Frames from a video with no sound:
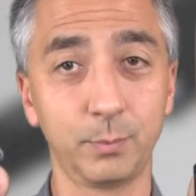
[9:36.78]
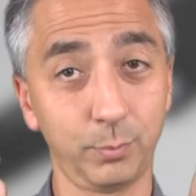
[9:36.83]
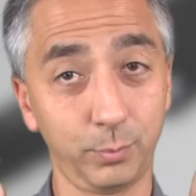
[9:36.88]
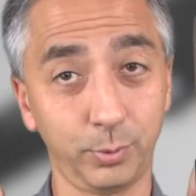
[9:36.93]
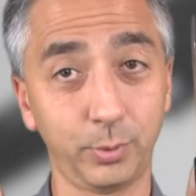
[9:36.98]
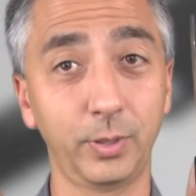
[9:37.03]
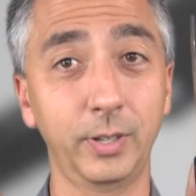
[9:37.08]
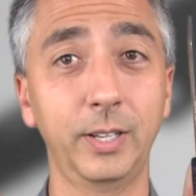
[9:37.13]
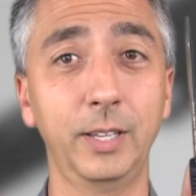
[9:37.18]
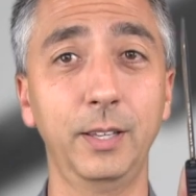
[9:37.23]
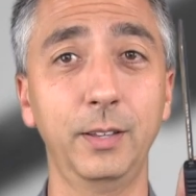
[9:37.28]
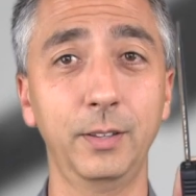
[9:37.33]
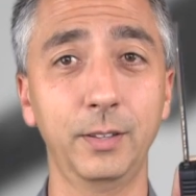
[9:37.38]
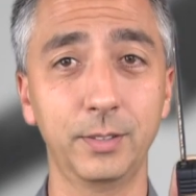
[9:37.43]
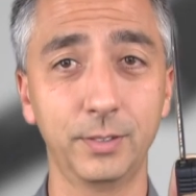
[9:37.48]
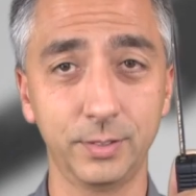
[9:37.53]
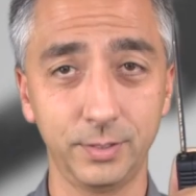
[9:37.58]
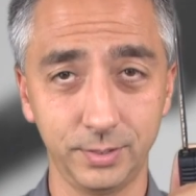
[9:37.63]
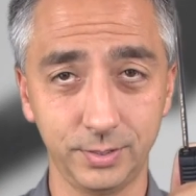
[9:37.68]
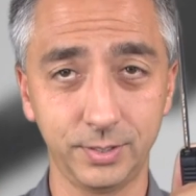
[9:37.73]
Pretty
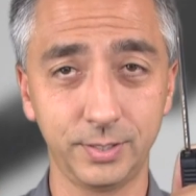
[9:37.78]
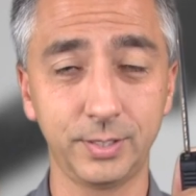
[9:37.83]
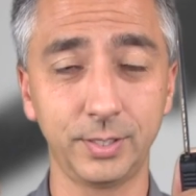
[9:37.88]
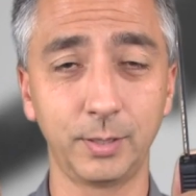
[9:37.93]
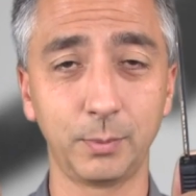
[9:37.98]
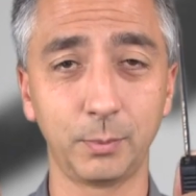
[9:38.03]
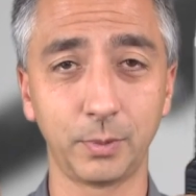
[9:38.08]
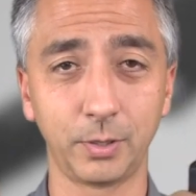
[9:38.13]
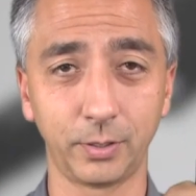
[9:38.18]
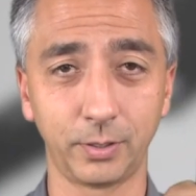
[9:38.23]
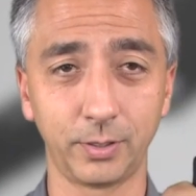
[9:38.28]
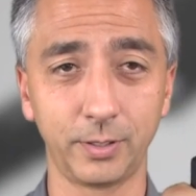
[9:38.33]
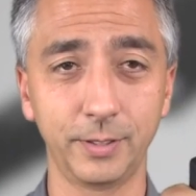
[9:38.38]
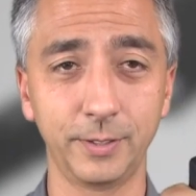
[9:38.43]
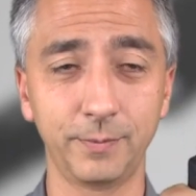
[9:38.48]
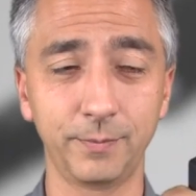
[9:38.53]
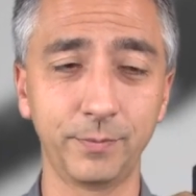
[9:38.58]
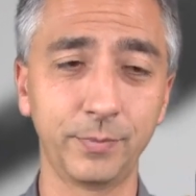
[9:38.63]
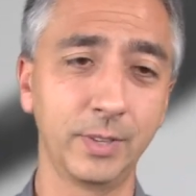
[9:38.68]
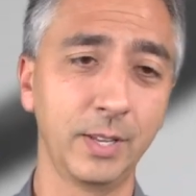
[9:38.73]
similar,
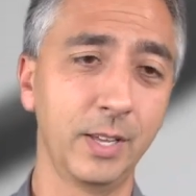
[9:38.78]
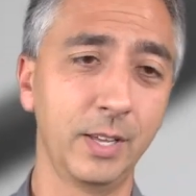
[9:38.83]
huh?